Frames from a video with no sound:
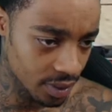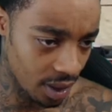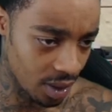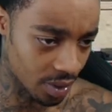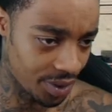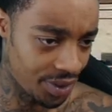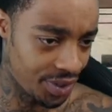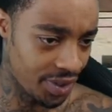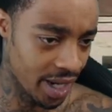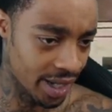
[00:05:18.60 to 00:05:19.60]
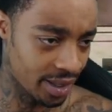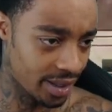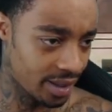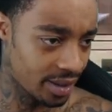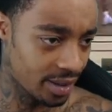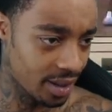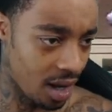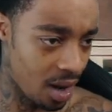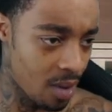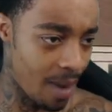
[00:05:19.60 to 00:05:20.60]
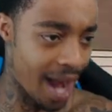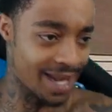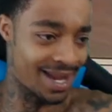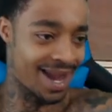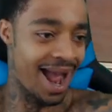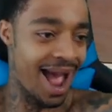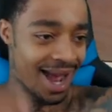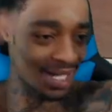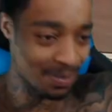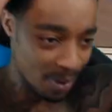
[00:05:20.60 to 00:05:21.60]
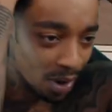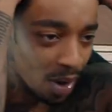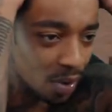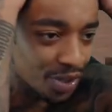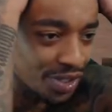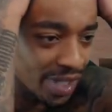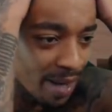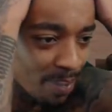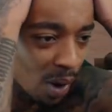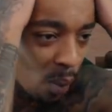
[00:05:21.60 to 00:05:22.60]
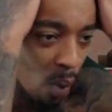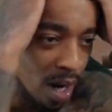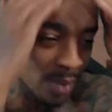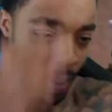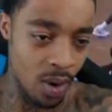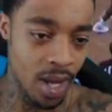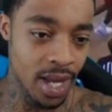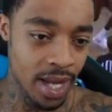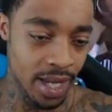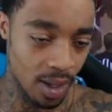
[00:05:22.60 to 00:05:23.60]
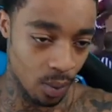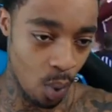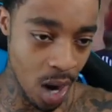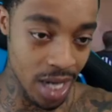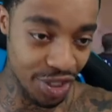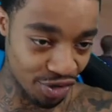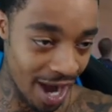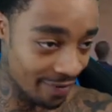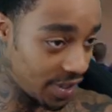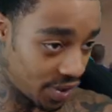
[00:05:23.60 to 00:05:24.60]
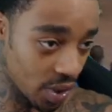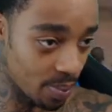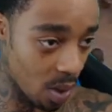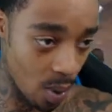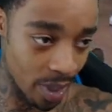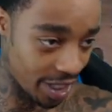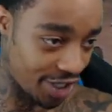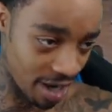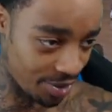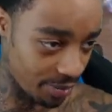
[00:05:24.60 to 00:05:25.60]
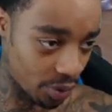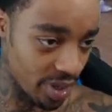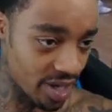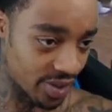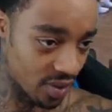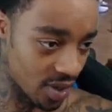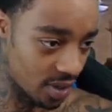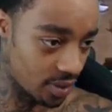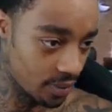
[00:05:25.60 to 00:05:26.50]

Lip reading: Oh, shit. Oh, my gosh, bro. Oh, shit, bro. The Warriors, bro. Warriors draft this dude, bro. We're winning a championship 3 years in a row.